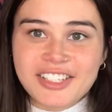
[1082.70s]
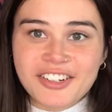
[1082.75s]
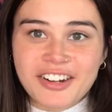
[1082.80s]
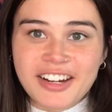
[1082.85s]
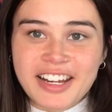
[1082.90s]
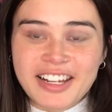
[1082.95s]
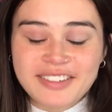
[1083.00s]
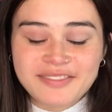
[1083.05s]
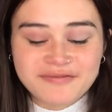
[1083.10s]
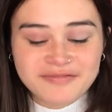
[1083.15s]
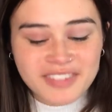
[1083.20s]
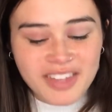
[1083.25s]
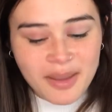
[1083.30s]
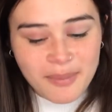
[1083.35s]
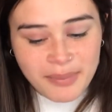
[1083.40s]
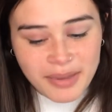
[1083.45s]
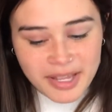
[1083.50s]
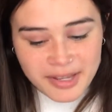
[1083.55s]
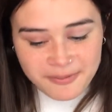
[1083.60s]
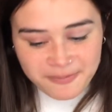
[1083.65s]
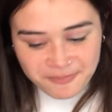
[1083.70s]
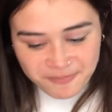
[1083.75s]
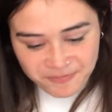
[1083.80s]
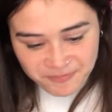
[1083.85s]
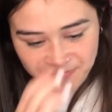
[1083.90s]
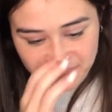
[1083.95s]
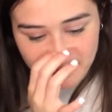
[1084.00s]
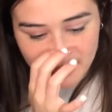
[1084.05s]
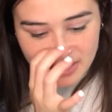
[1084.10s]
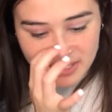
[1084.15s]
already. But
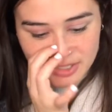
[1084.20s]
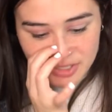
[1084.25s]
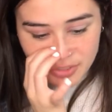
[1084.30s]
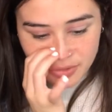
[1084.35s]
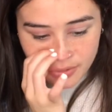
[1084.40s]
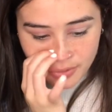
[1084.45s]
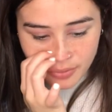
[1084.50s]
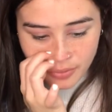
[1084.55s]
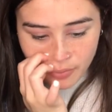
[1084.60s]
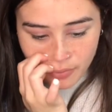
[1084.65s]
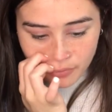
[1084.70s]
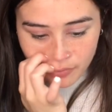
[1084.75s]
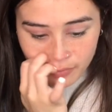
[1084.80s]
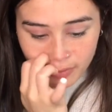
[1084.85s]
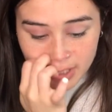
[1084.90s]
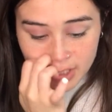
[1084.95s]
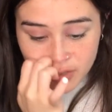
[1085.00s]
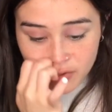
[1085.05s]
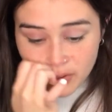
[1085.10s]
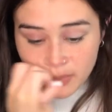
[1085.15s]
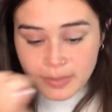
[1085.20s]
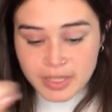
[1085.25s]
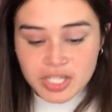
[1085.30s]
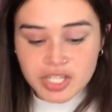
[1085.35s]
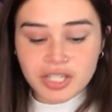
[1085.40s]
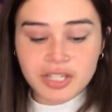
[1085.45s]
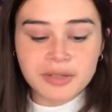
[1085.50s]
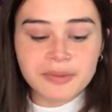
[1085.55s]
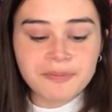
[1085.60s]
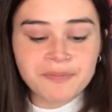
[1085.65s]
to reach
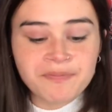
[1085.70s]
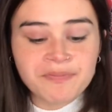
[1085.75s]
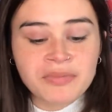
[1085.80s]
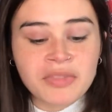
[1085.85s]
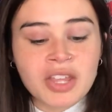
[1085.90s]
remission,